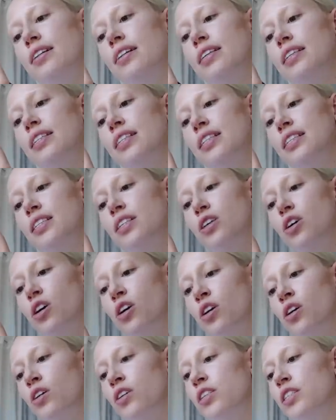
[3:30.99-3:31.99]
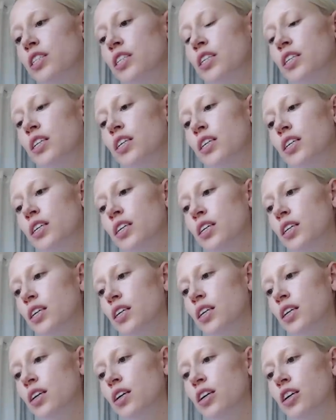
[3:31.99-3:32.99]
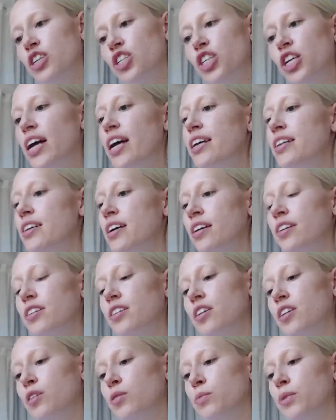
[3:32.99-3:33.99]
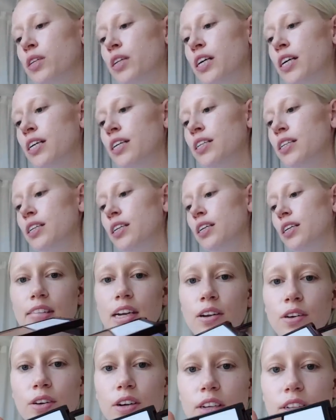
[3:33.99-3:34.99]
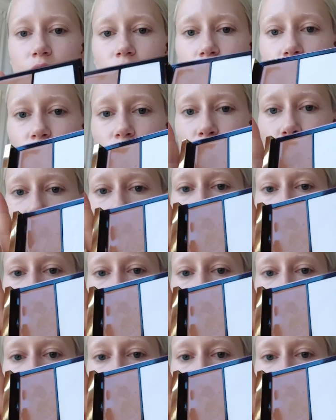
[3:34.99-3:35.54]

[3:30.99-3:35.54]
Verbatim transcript: This is called Shade and Illuminate. Look, it's so